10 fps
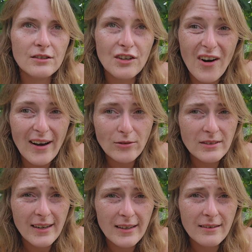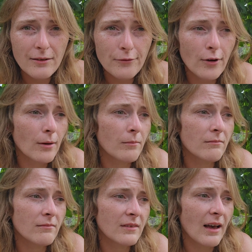So outside
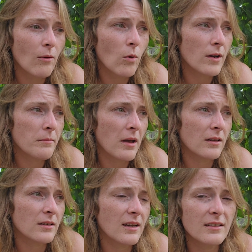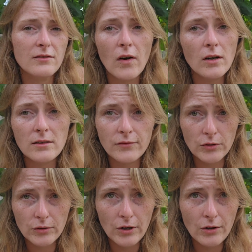from that one melon, as far as
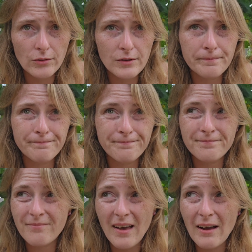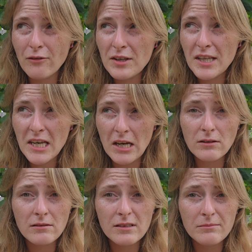fruit goes, everything
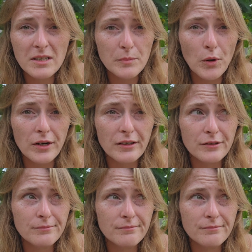else is perennial.